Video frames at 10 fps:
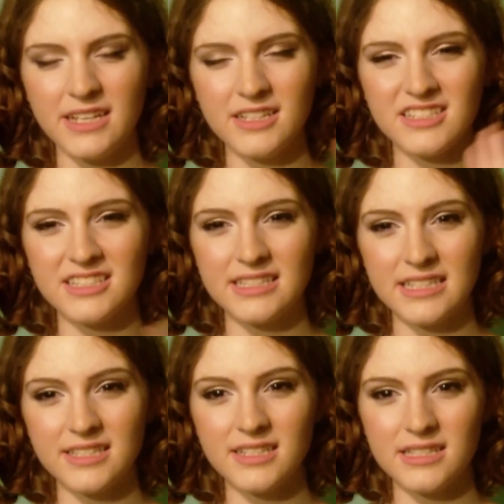
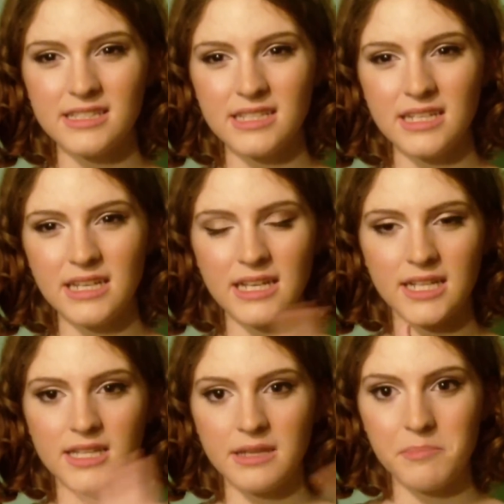inconsistency
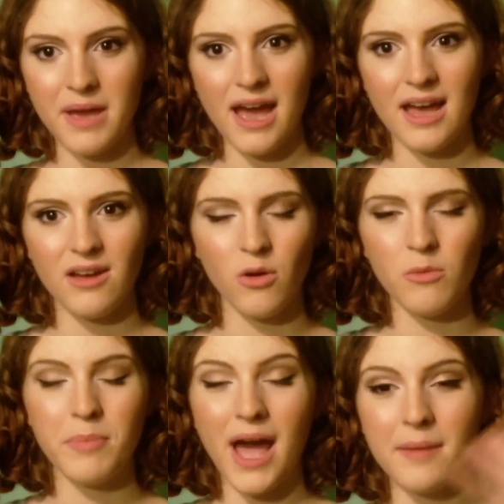in the
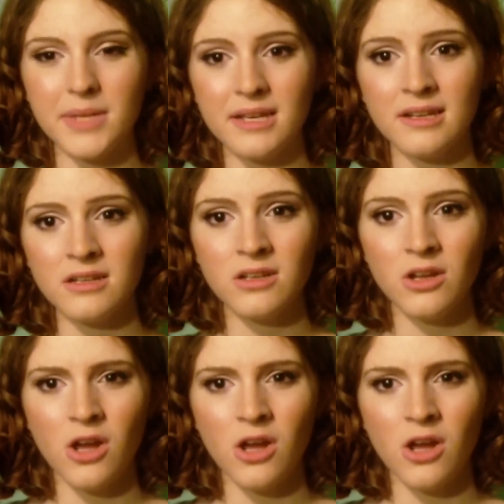whole Batman